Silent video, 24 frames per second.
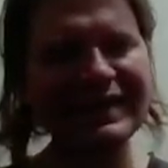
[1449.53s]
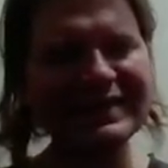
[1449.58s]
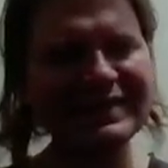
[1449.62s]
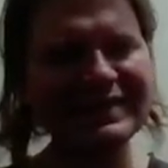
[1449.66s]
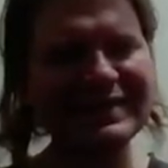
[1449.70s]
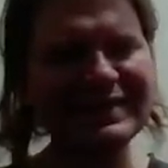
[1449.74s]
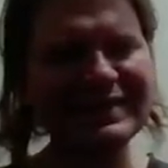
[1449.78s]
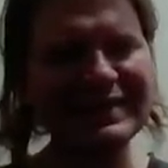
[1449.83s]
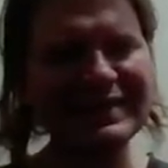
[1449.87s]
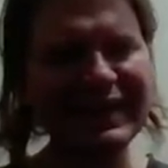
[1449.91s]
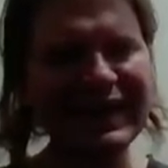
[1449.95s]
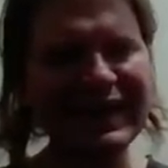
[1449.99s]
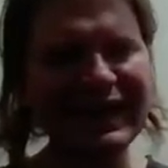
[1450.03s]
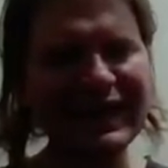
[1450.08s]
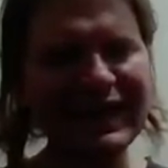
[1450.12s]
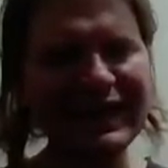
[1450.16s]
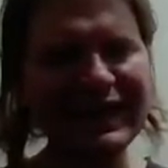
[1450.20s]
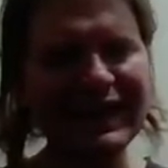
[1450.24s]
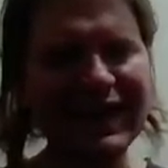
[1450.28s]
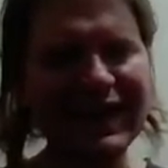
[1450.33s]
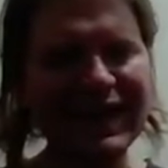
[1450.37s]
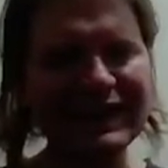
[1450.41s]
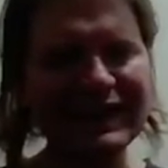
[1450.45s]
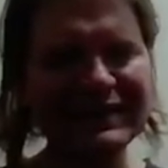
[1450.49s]
say
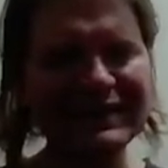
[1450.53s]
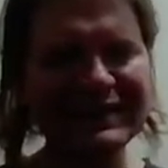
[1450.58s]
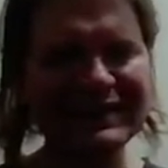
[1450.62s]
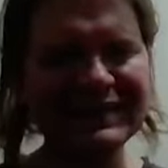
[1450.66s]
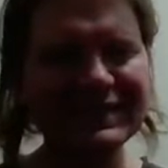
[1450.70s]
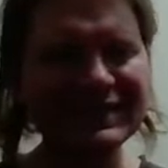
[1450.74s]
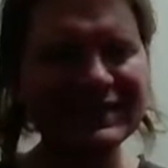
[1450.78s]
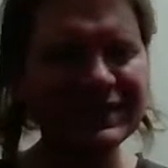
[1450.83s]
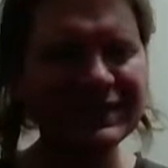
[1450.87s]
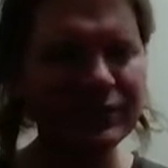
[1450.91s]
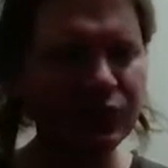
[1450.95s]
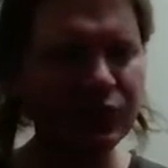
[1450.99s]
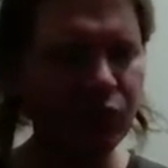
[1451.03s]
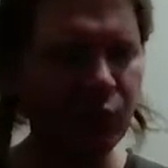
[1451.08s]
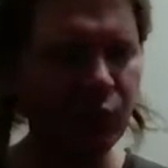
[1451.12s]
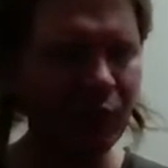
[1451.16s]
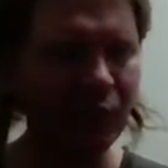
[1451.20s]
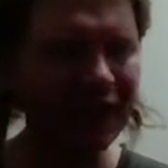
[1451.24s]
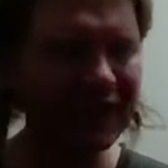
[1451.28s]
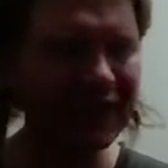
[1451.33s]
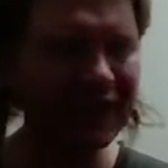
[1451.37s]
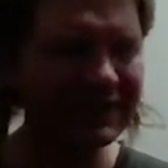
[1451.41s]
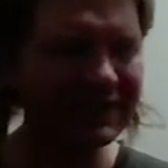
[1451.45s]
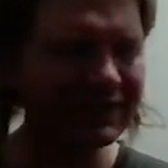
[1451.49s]
that's
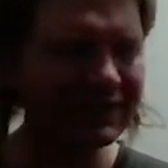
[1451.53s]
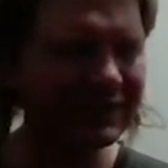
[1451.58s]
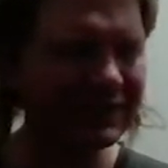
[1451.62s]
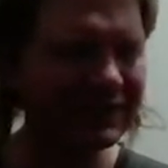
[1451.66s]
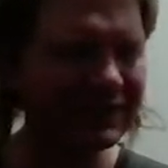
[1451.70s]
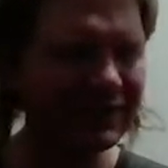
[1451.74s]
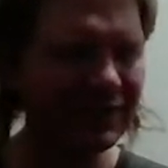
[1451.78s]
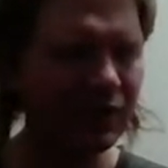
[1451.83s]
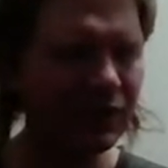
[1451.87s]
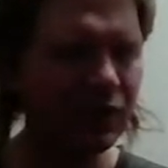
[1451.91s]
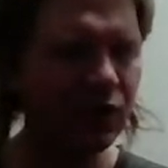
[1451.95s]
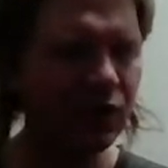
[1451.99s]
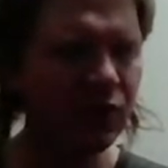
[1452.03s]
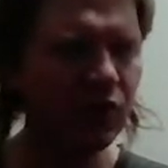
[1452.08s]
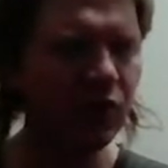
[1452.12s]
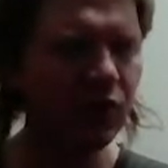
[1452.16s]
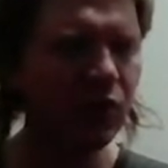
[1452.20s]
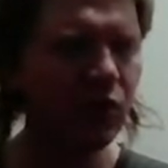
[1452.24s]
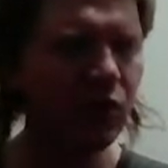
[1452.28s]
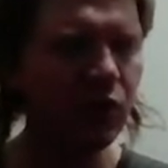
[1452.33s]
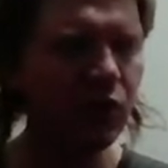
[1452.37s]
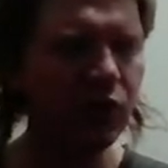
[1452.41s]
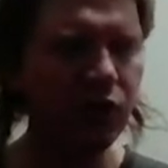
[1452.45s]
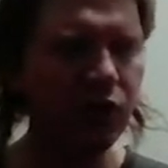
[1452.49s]
great
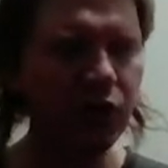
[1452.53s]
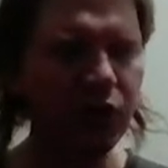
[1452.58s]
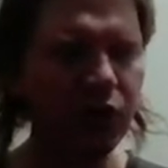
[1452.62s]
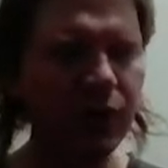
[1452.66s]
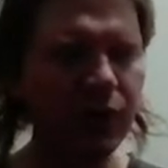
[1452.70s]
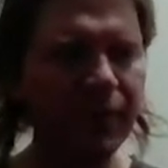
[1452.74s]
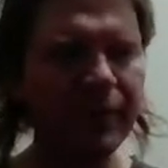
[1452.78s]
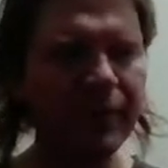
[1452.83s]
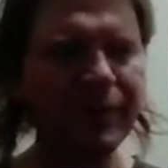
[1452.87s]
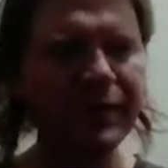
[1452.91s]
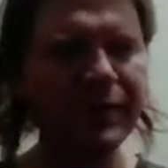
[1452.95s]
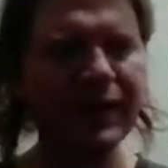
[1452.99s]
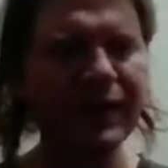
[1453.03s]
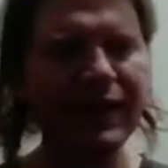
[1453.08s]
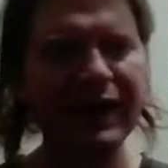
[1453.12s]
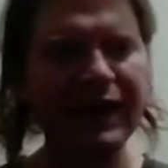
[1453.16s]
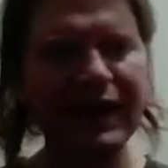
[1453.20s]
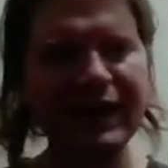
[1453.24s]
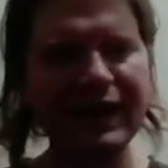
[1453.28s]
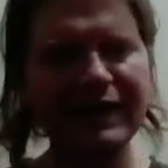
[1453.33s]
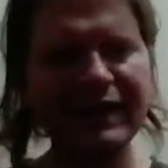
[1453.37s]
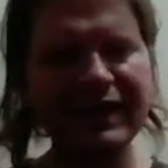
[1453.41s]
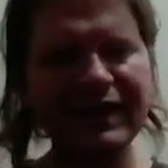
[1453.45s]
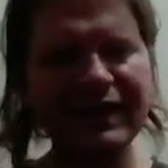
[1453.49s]
overall.
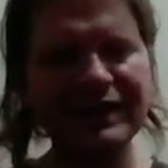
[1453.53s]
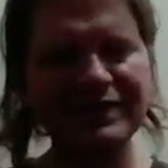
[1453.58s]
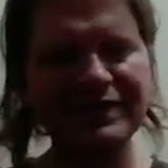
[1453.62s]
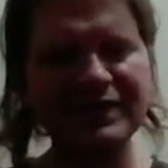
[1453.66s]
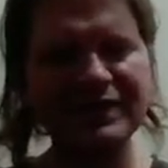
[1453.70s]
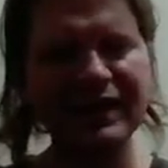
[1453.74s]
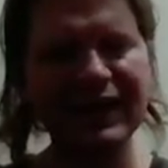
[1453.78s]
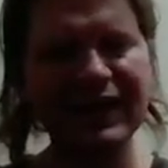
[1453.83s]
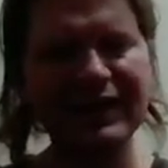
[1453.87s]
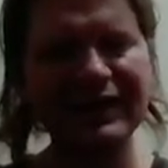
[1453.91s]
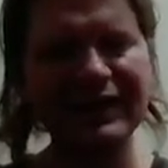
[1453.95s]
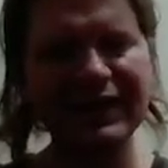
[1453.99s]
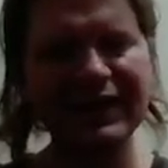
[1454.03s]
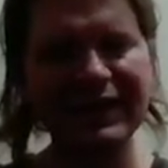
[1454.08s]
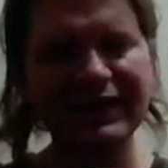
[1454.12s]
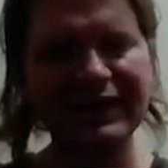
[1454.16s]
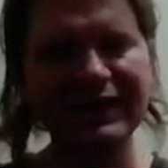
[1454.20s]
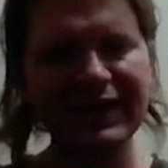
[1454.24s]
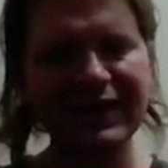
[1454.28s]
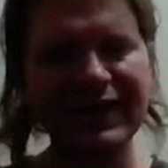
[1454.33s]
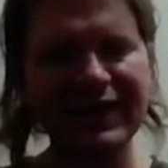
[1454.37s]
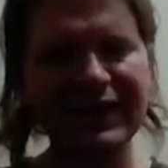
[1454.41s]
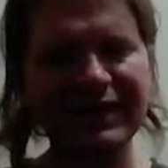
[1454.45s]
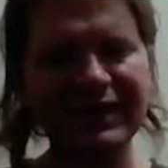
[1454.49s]
I think it's
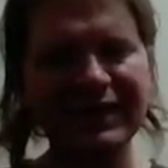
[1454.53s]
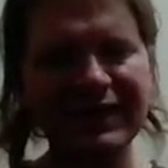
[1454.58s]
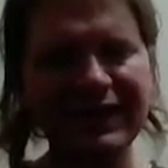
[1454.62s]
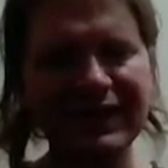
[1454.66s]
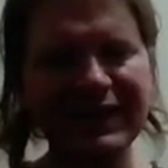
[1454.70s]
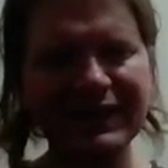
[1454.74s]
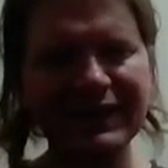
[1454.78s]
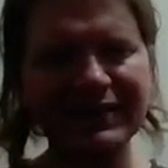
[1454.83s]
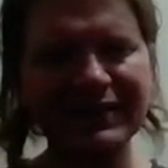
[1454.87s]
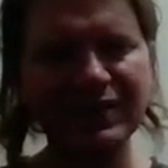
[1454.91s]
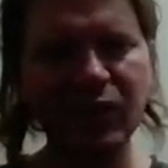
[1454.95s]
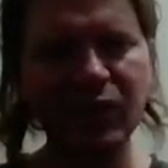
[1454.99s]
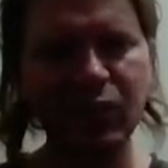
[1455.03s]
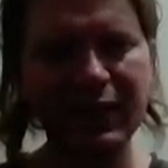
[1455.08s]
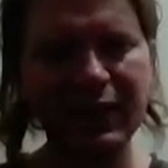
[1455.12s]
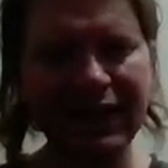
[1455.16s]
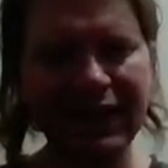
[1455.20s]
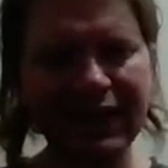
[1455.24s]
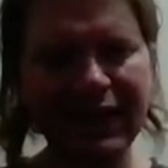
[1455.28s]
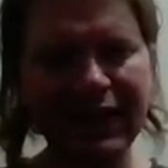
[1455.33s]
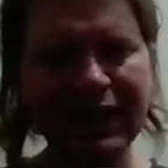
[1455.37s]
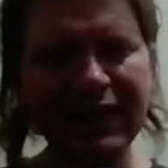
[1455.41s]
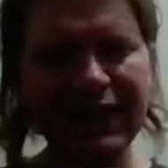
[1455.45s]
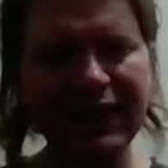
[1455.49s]

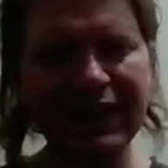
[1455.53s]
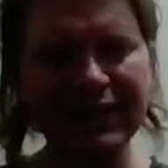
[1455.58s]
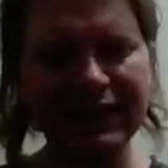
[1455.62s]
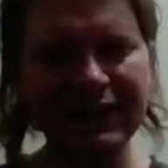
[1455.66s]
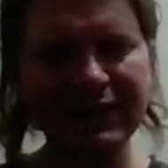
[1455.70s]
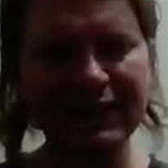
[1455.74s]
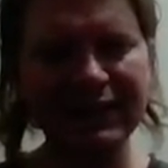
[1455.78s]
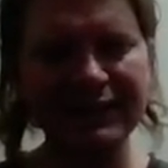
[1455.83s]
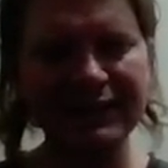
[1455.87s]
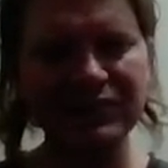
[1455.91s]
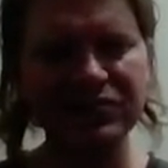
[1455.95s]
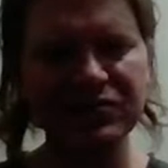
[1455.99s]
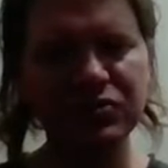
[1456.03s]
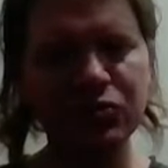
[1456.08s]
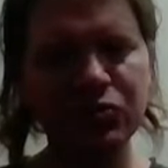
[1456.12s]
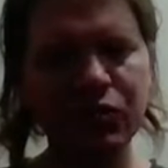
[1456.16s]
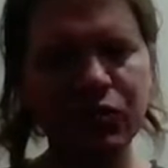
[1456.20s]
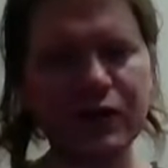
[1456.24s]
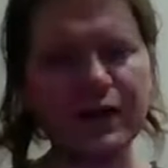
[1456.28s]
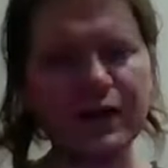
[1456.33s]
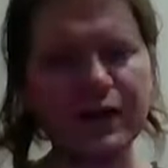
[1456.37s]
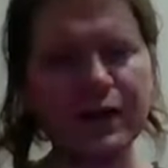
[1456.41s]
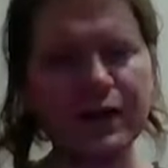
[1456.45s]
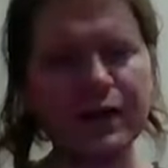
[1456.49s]
okay. I think it's
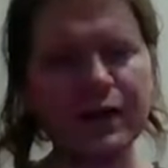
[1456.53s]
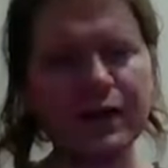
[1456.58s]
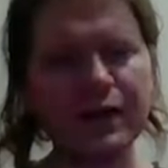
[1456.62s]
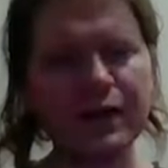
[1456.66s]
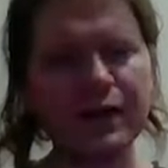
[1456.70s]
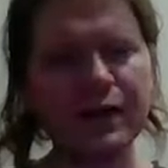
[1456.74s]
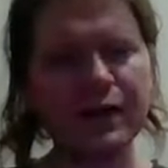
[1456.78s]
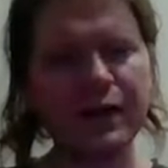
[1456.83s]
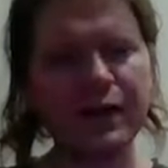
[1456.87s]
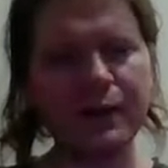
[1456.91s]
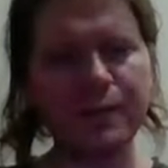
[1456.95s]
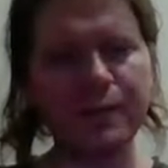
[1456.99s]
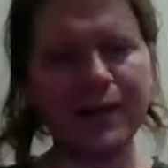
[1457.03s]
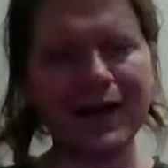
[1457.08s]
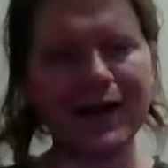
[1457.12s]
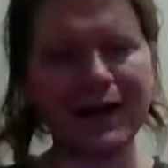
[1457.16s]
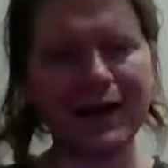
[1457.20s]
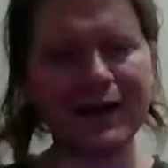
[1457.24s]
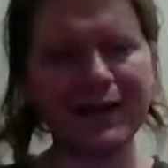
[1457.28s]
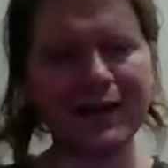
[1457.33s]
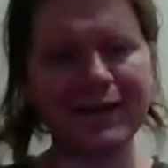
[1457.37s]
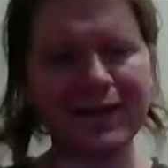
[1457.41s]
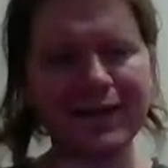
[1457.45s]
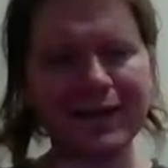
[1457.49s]
good, but
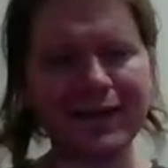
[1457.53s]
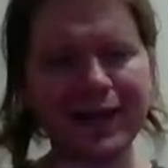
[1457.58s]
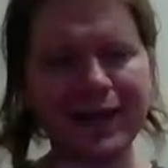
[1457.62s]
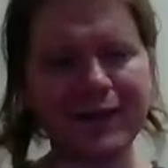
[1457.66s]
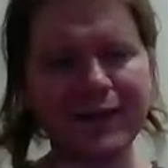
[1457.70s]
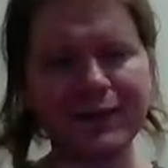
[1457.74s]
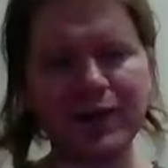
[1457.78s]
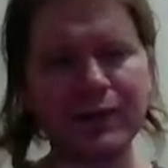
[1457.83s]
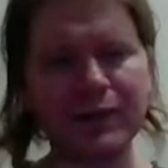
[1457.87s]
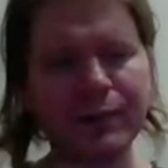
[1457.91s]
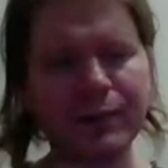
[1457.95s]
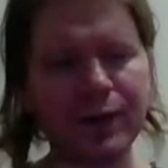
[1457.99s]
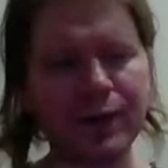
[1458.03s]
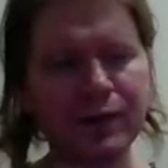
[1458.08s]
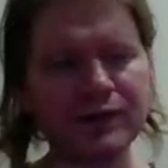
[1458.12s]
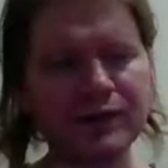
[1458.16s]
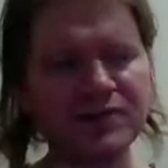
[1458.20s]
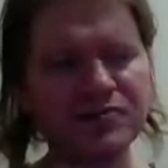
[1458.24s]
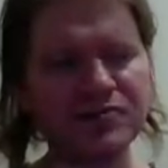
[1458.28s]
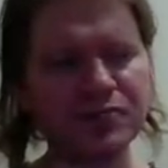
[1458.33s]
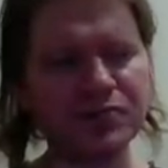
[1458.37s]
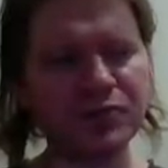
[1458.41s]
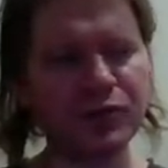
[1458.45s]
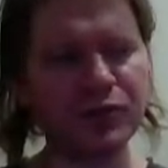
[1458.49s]
I think, like, if you compare it
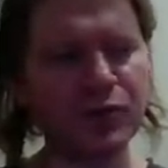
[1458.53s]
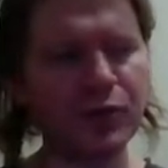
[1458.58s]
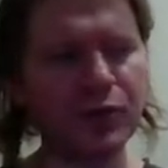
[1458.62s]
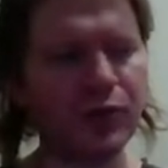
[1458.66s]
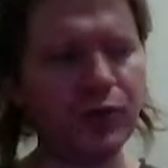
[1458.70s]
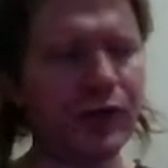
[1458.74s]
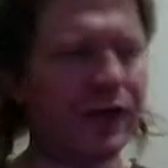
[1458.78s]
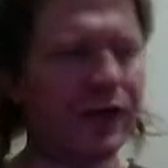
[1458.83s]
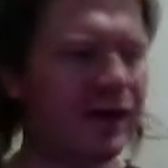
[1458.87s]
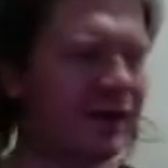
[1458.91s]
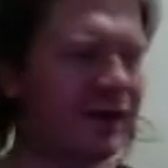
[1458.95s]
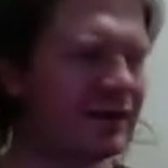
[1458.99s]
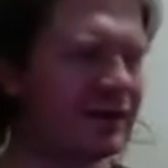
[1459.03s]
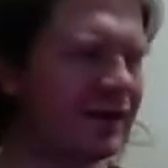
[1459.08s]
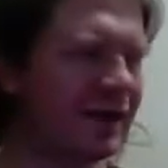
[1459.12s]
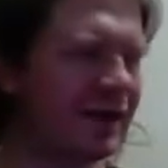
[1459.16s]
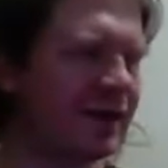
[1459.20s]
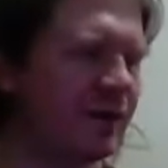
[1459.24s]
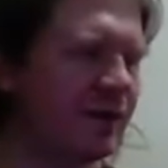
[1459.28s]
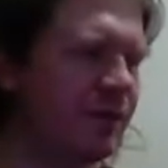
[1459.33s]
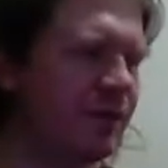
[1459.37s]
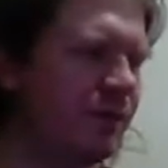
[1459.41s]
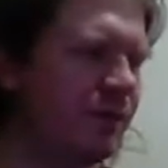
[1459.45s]
to like